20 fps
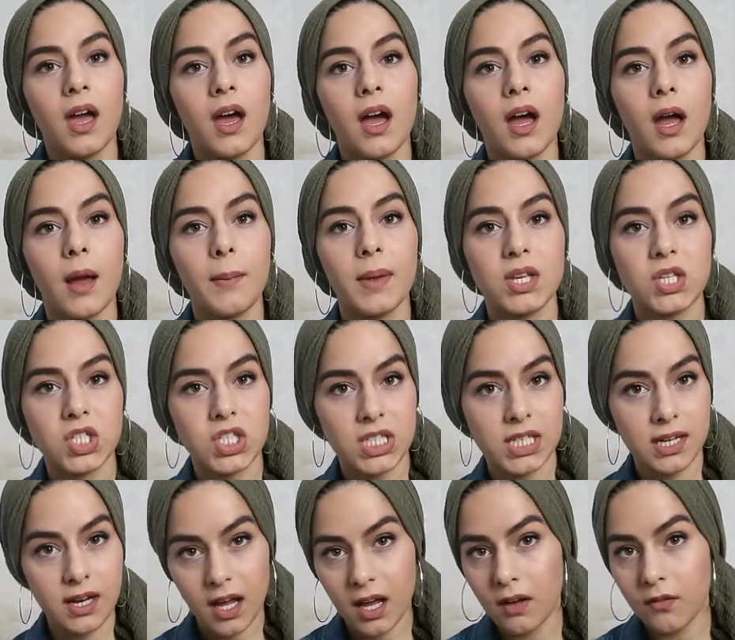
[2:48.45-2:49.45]
and she
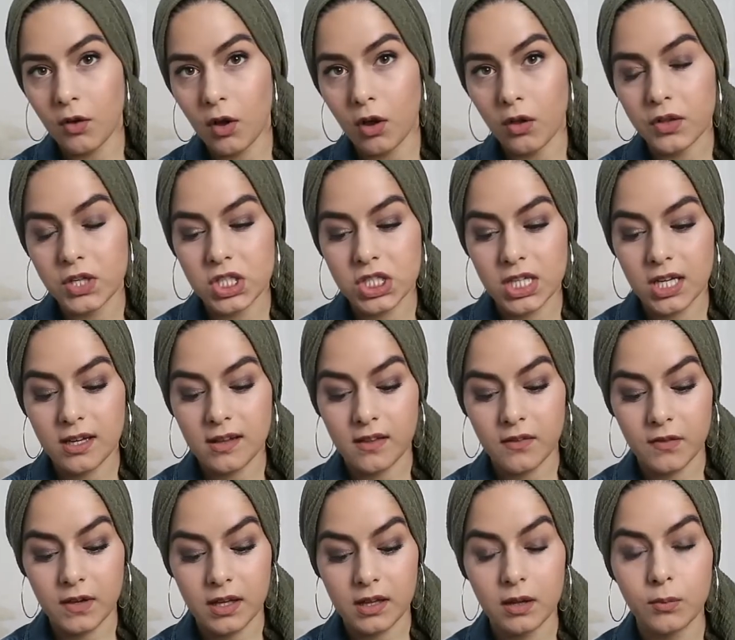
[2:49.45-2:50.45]
didn't have all the shades
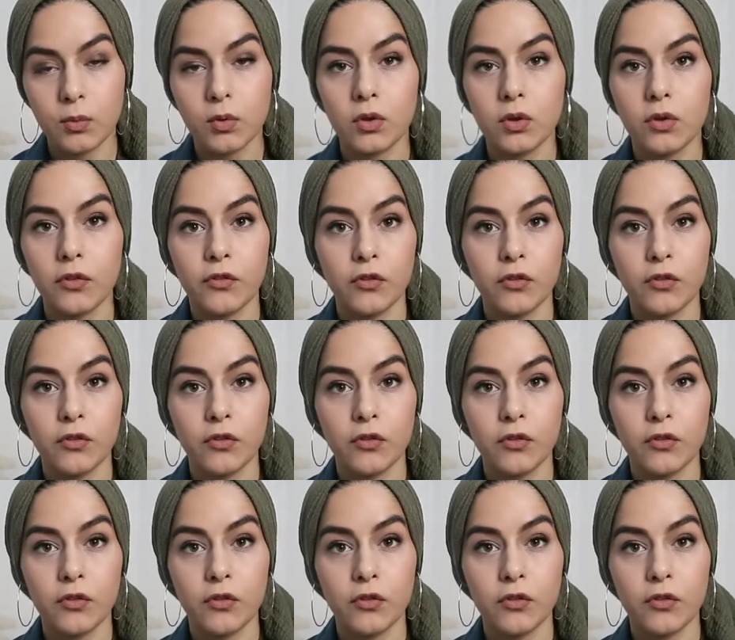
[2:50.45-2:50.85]
available,